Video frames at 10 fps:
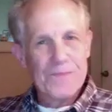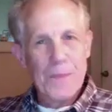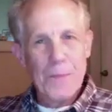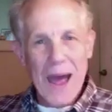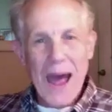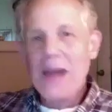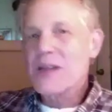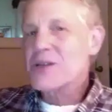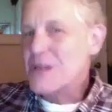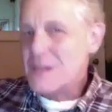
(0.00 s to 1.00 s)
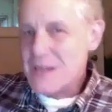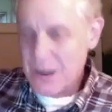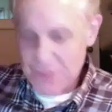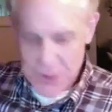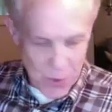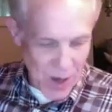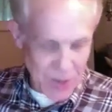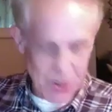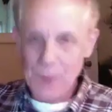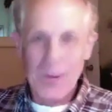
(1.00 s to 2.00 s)
bad as a television
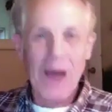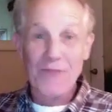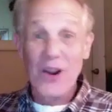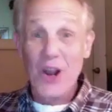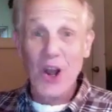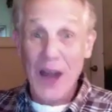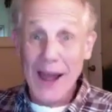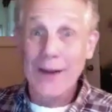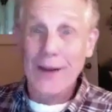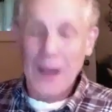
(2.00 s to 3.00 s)
watcher. I'm not very good at it.